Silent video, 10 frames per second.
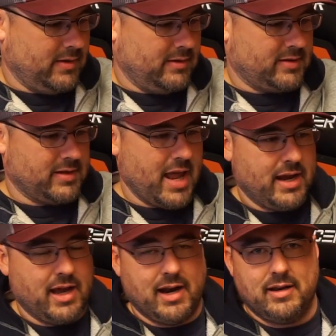
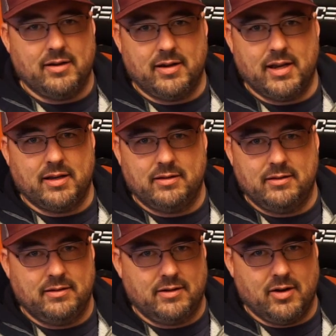snag on it or get
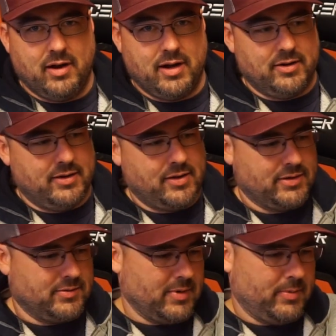caught, or
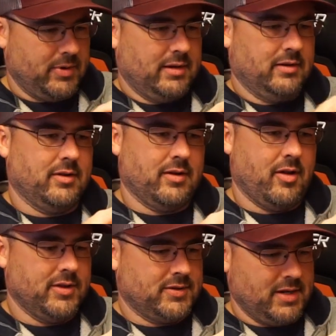nothing's ripping.
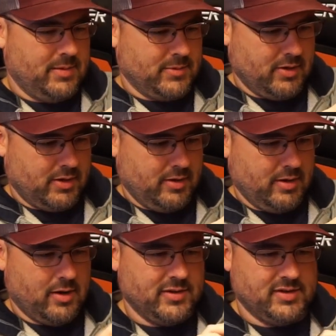All the seams look
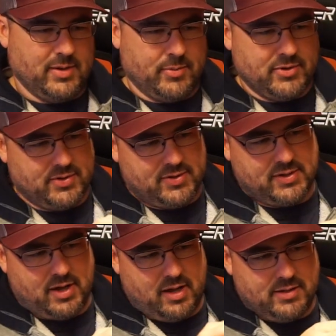good. All the zippers are
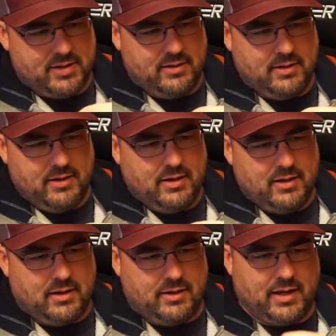solid.
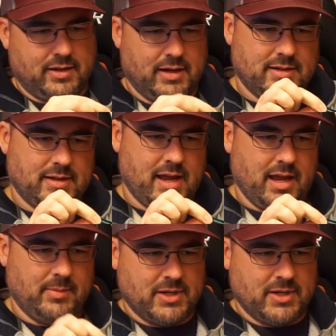They got the nice tabs